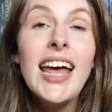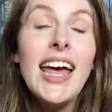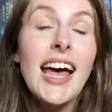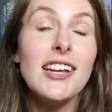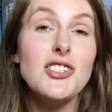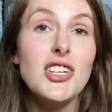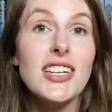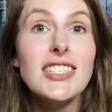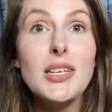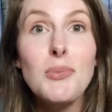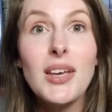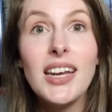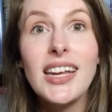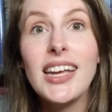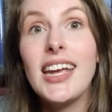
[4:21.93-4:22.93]
And she ends up
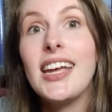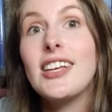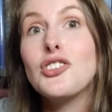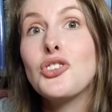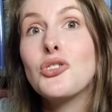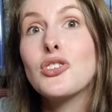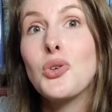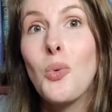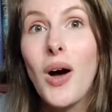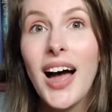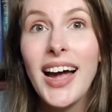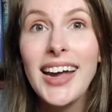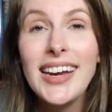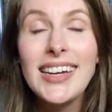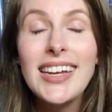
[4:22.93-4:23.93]
getting
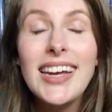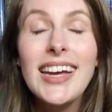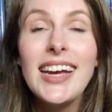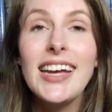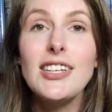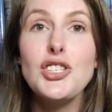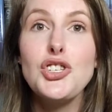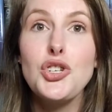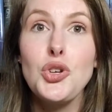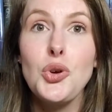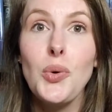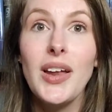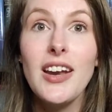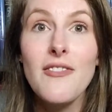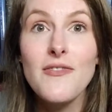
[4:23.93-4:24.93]
intertwined into
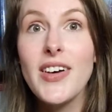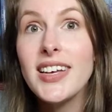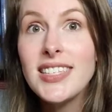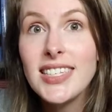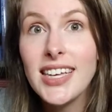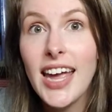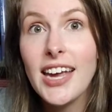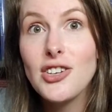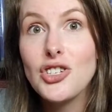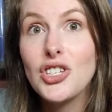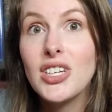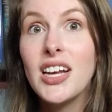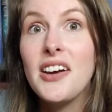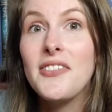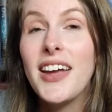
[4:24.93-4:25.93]
an investigation
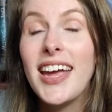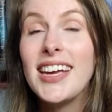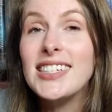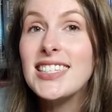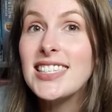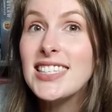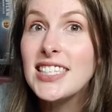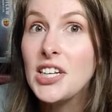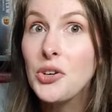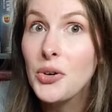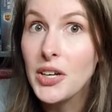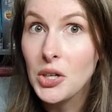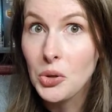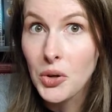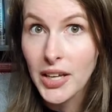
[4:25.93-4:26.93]
of a
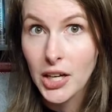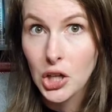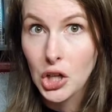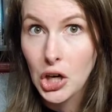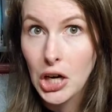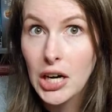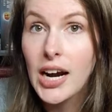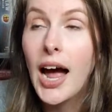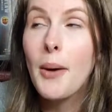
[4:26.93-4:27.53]
serial killer.